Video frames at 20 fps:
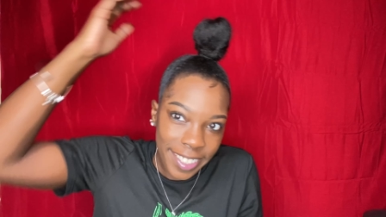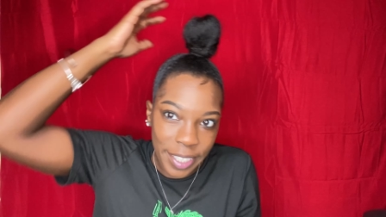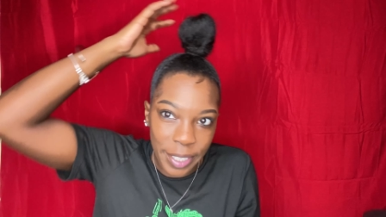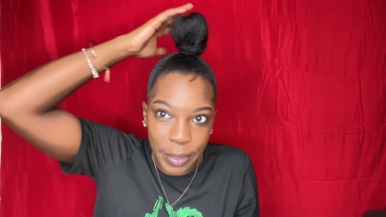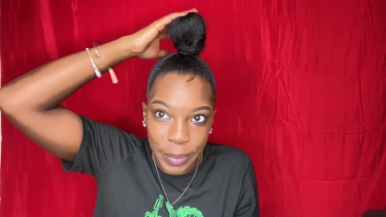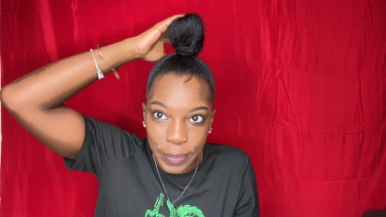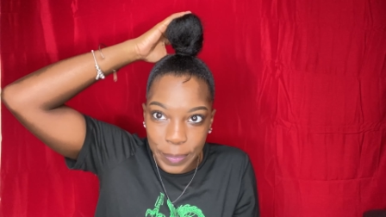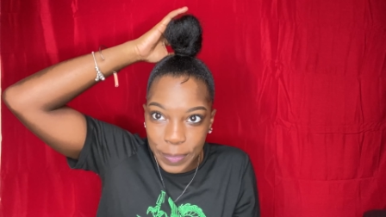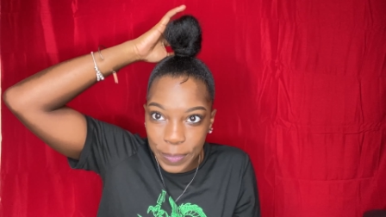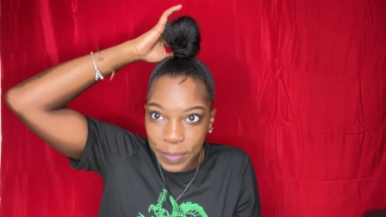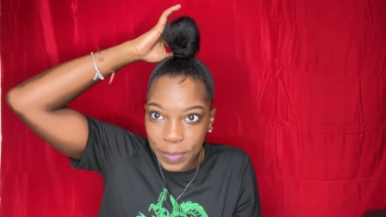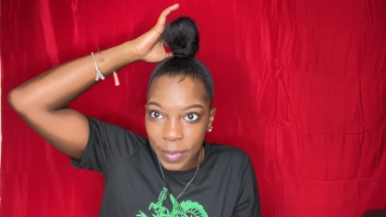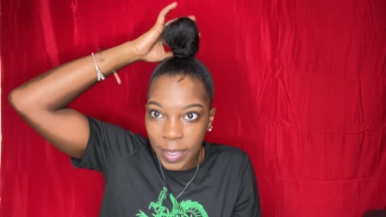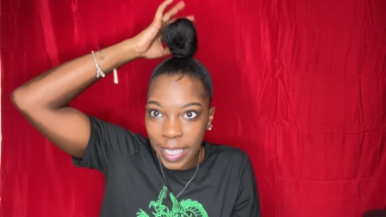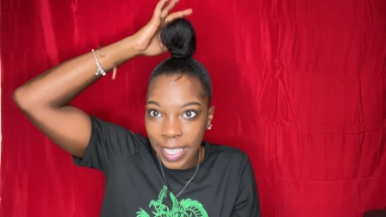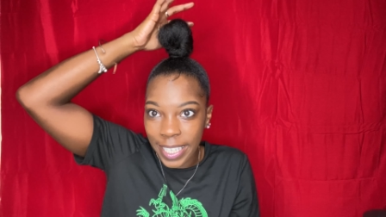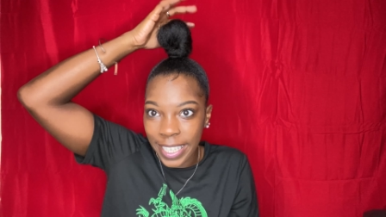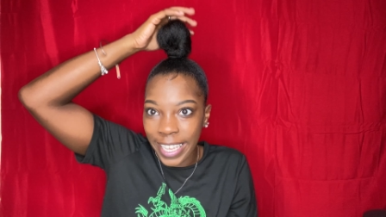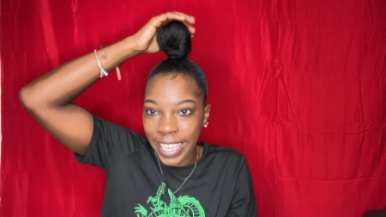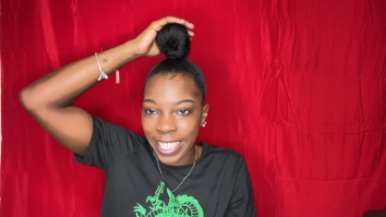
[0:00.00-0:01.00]
So
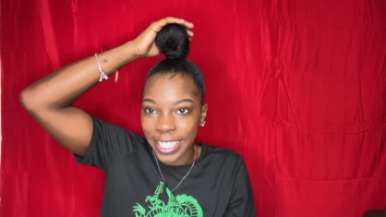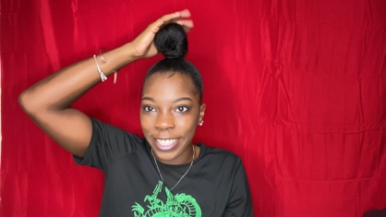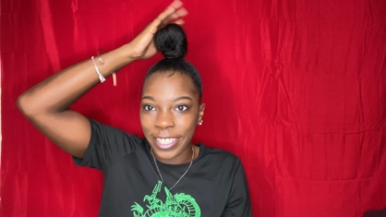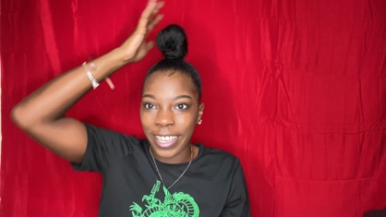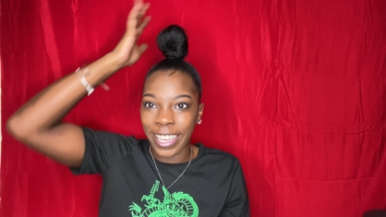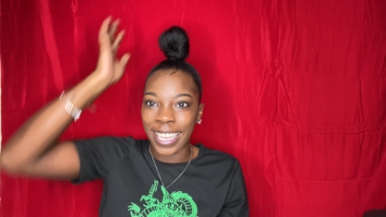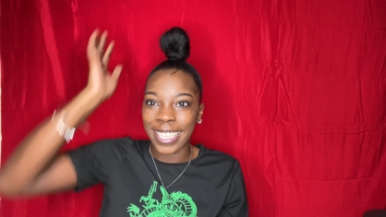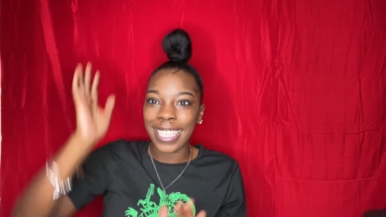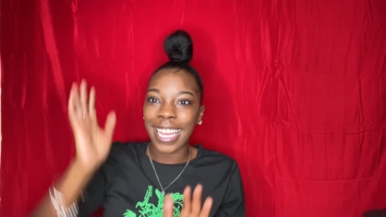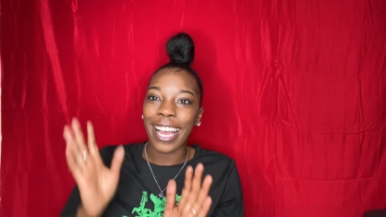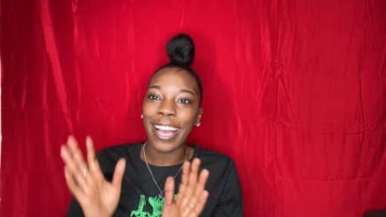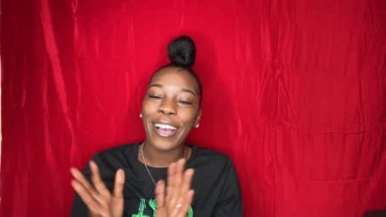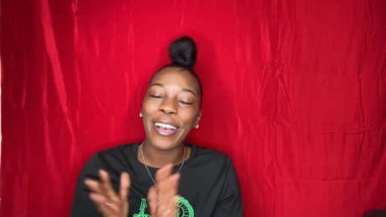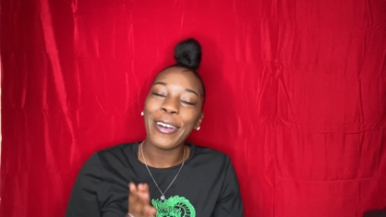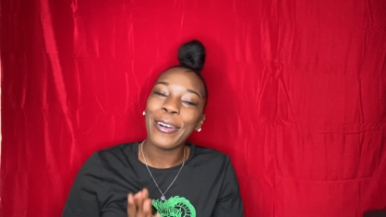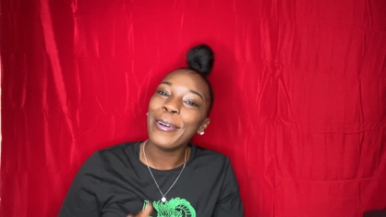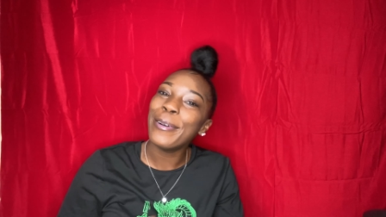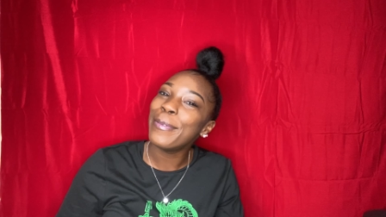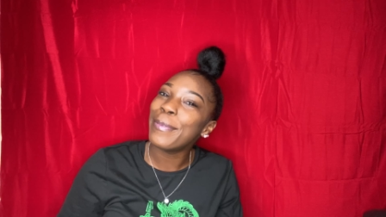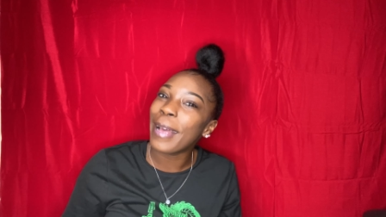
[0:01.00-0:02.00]
yes, you guys, I
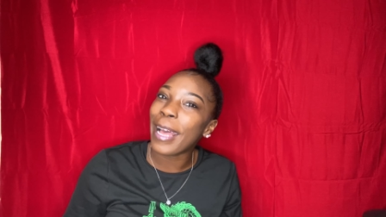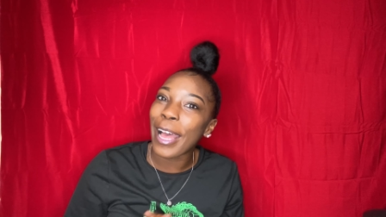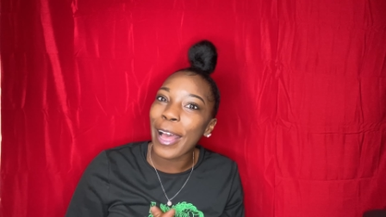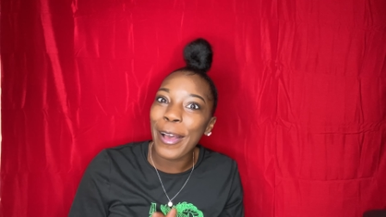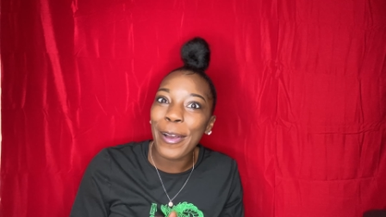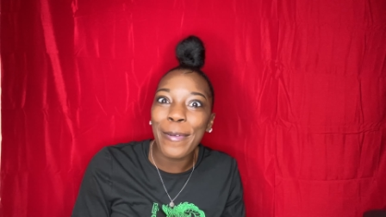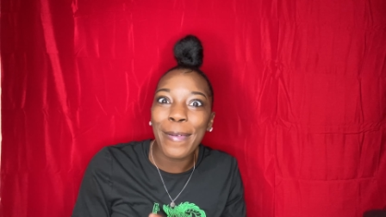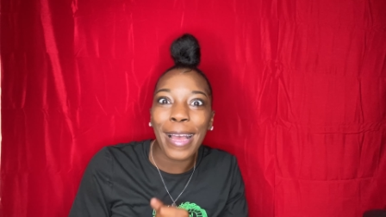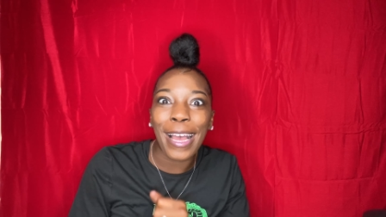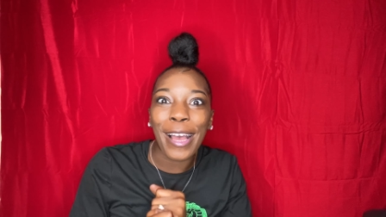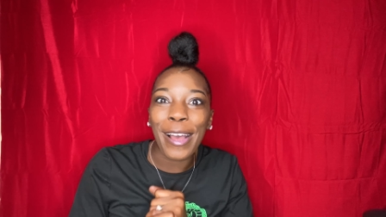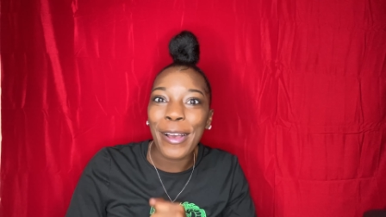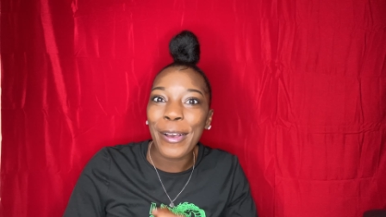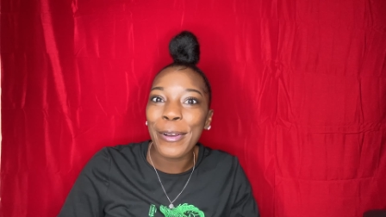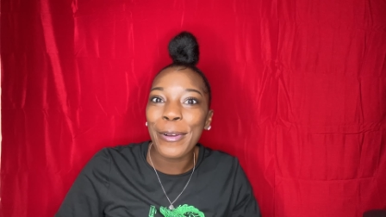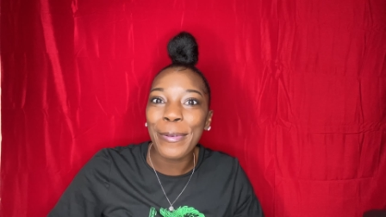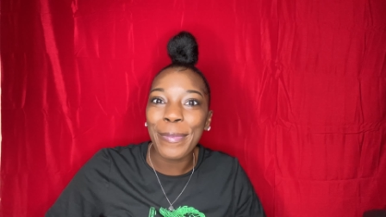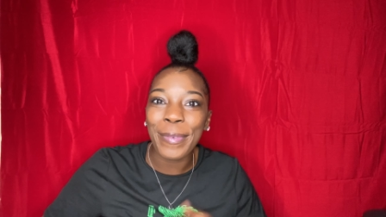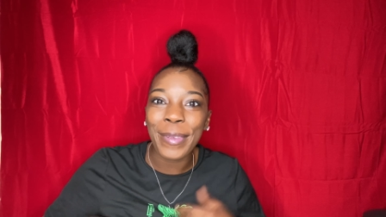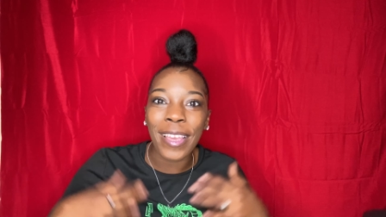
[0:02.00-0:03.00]
hope, I hope, I
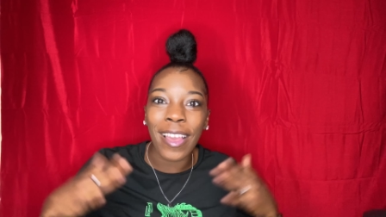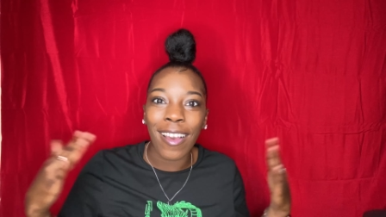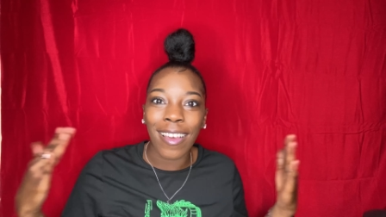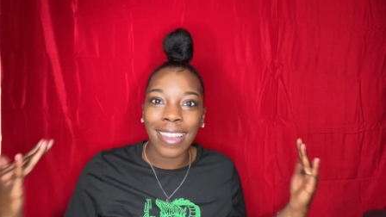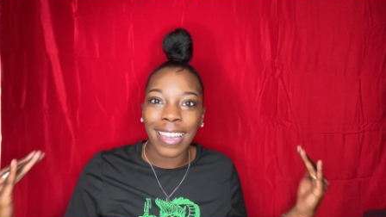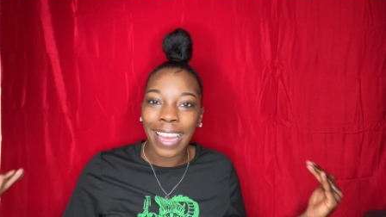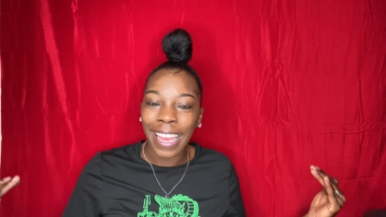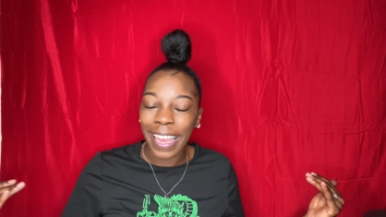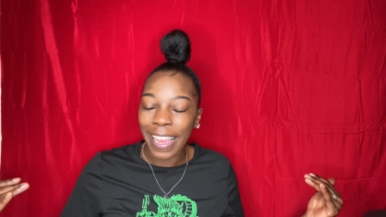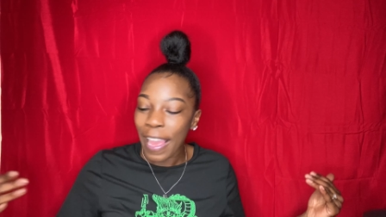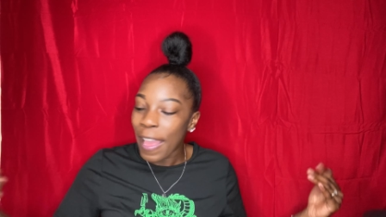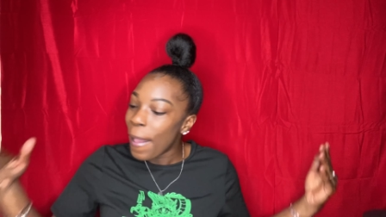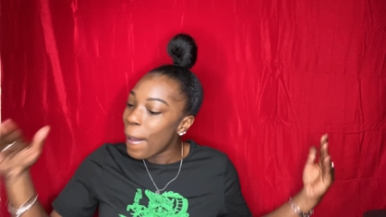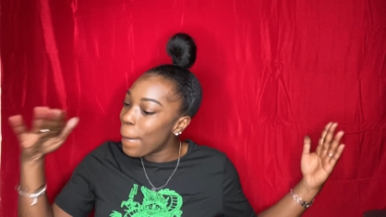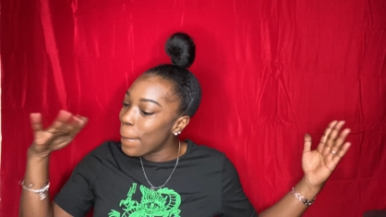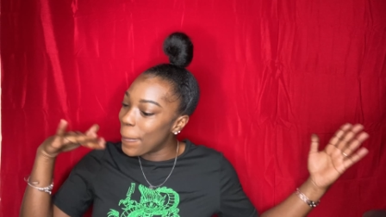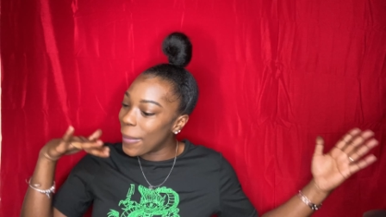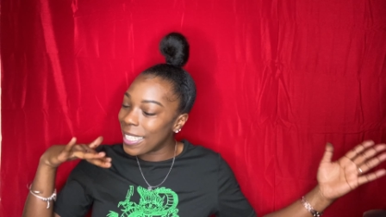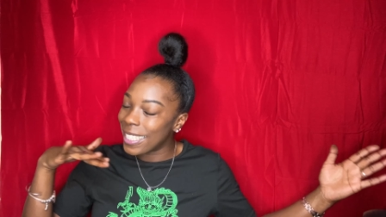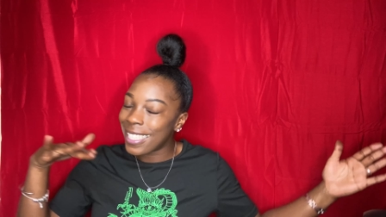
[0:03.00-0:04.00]
hope y'all like
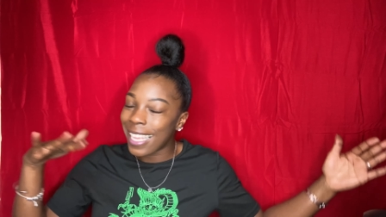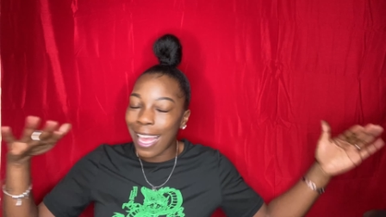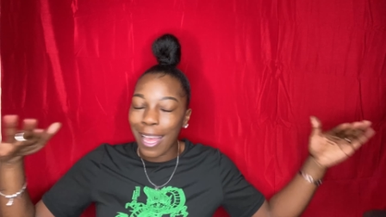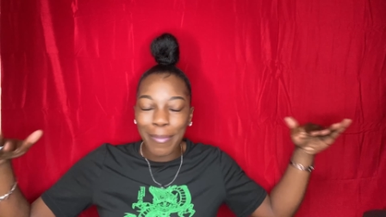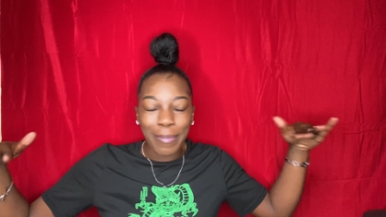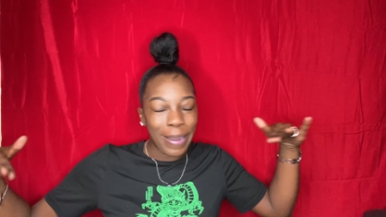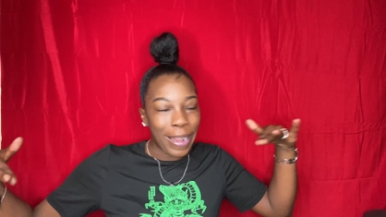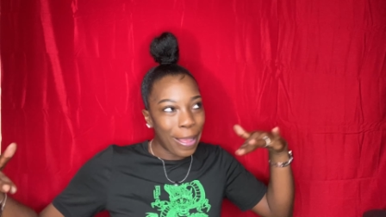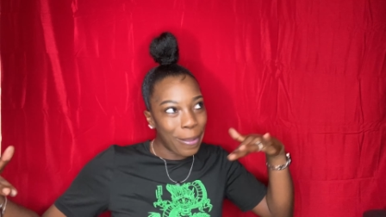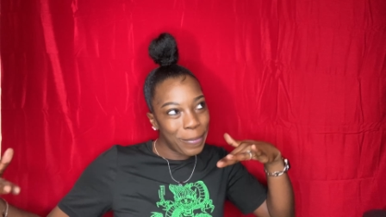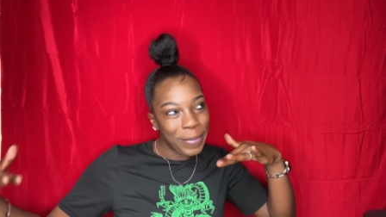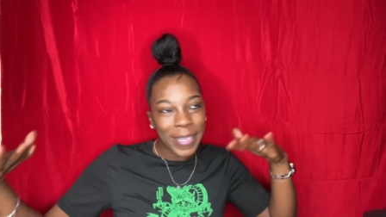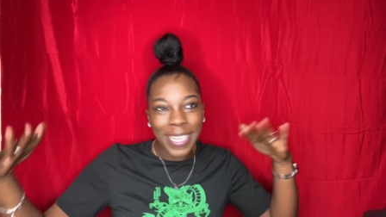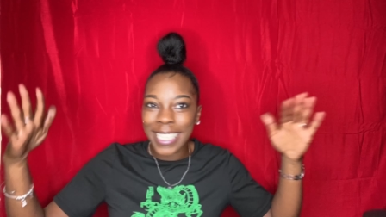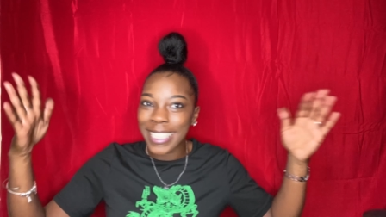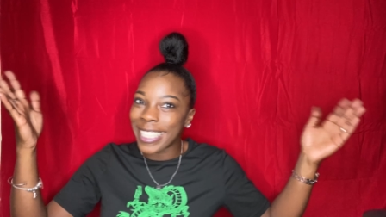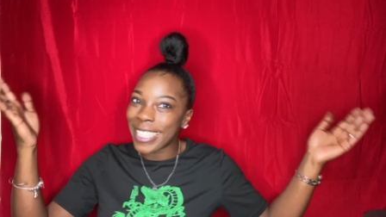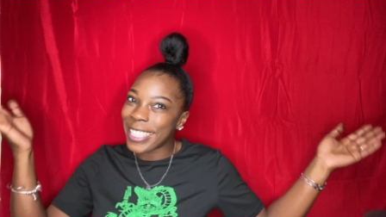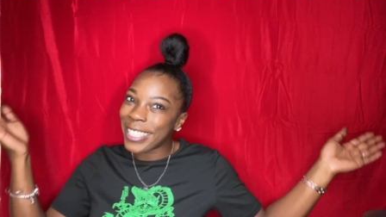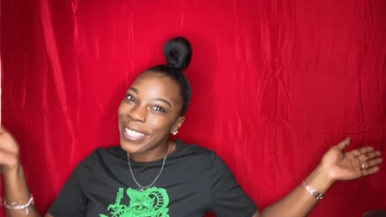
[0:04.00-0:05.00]
my top knot
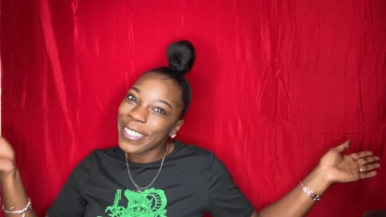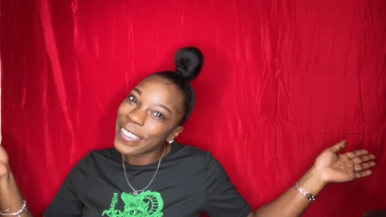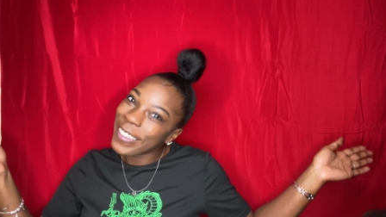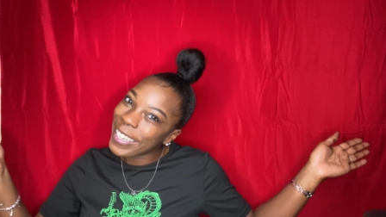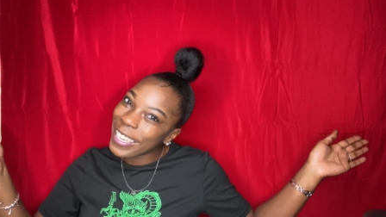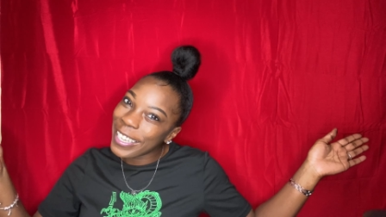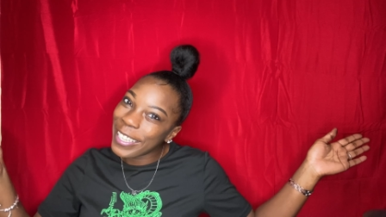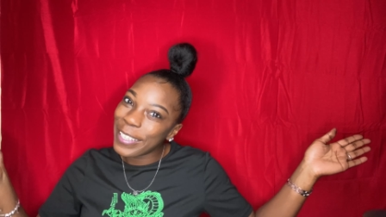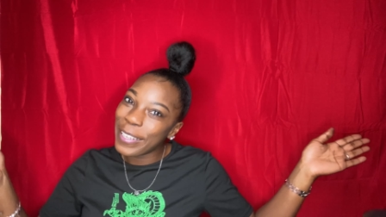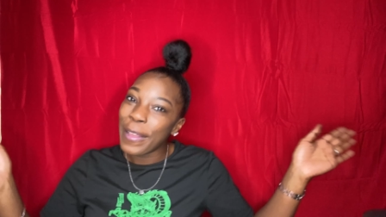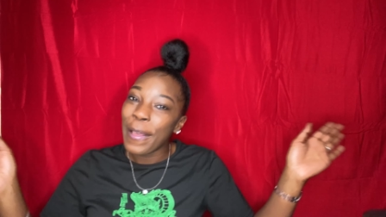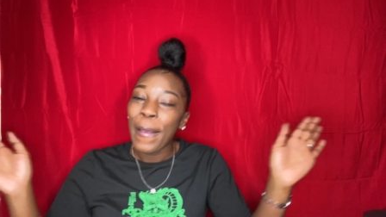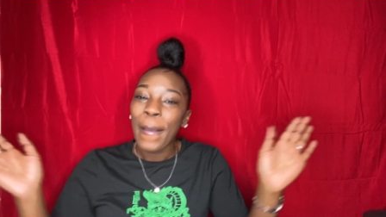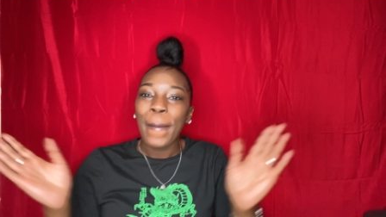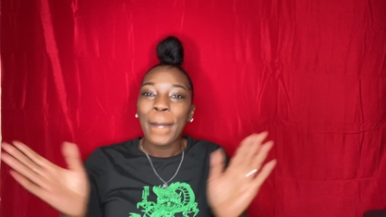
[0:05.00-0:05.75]
bun tutorial.